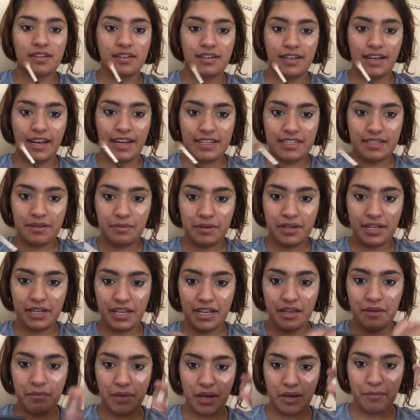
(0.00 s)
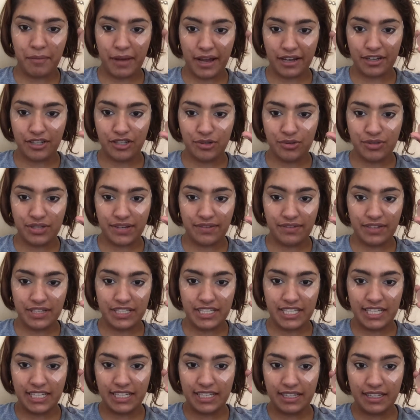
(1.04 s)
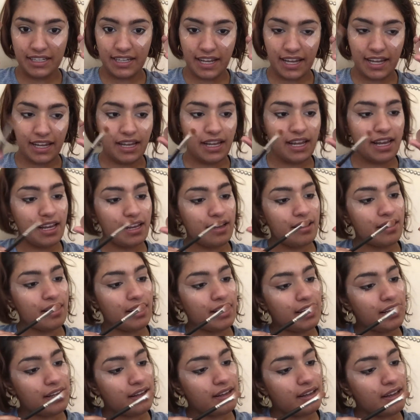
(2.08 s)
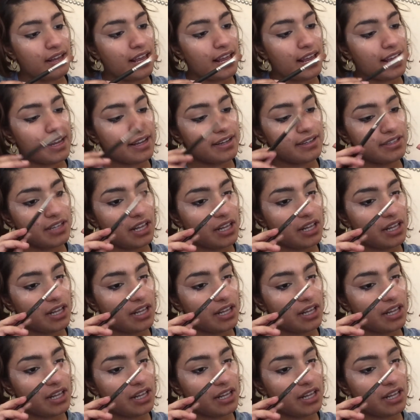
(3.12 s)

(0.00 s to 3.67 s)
Next, I'm taking my MAC 217 and